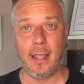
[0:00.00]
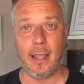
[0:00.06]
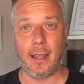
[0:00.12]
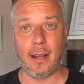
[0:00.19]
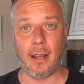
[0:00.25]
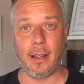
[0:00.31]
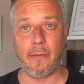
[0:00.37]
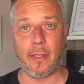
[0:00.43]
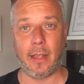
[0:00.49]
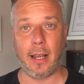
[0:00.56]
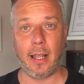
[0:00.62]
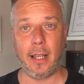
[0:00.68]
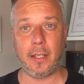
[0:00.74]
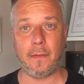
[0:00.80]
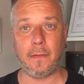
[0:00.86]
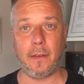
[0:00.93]
And over the
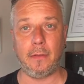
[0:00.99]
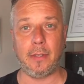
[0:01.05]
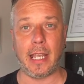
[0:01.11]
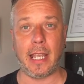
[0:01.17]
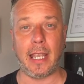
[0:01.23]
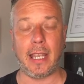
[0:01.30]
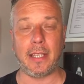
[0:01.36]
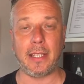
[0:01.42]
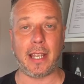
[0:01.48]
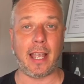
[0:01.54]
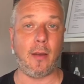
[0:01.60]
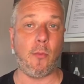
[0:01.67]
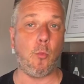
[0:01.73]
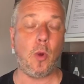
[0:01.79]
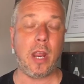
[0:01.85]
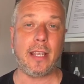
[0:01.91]
last few days
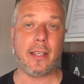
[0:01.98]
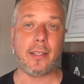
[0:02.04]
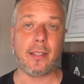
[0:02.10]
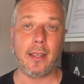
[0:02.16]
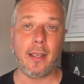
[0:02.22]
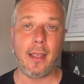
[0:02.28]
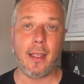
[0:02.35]
and weeks,